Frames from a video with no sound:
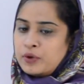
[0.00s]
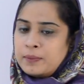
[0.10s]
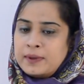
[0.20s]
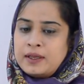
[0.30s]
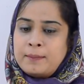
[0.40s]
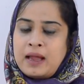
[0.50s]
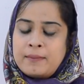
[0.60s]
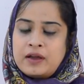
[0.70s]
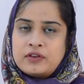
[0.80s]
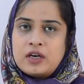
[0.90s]
would be my
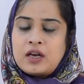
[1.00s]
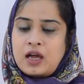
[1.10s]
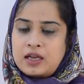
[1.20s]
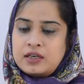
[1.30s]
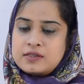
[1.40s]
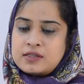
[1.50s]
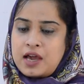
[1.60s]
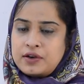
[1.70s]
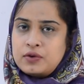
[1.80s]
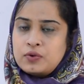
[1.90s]
mother and I
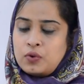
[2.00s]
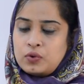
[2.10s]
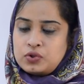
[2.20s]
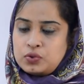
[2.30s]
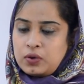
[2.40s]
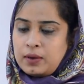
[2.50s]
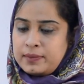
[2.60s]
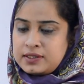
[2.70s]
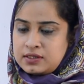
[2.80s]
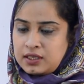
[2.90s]
decided to go to a
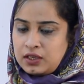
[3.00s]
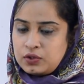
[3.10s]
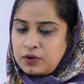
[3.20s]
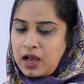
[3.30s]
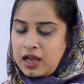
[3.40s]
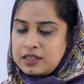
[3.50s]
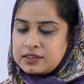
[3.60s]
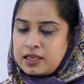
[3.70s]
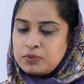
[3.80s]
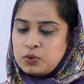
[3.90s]
mystic to
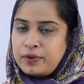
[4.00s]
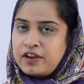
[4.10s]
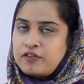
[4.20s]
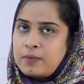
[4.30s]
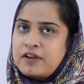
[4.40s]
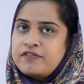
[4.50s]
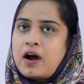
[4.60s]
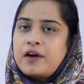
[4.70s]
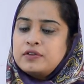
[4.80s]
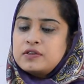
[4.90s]
ask him to pray for my
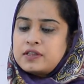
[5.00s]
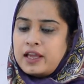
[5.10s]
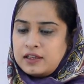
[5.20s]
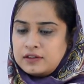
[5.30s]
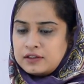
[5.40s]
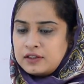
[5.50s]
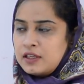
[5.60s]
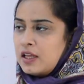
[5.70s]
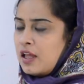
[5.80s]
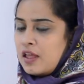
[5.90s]
father's health.
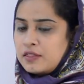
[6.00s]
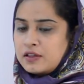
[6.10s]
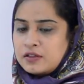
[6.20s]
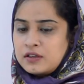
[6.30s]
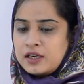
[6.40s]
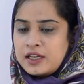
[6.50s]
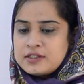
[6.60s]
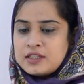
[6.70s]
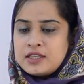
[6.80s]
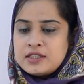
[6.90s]
The third
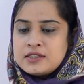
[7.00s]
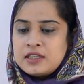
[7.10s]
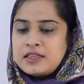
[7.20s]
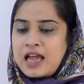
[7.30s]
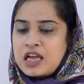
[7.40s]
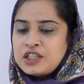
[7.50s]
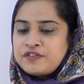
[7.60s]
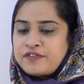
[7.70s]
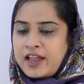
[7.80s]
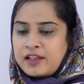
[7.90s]
is it is a dash
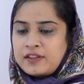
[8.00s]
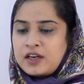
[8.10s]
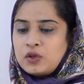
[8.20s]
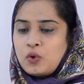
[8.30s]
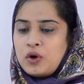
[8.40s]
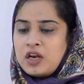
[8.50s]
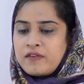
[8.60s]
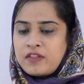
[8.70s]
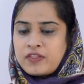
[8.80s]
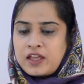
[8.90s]
fact that no
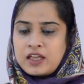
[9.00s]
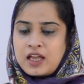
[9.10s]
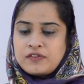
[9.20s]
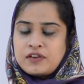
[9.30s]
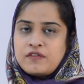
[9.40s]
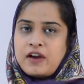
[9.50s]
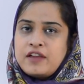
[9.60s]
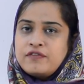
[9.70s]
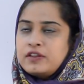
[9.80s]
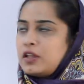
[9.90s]
living thing can
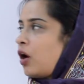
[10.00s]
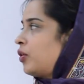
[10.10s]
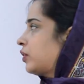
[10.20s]
survive without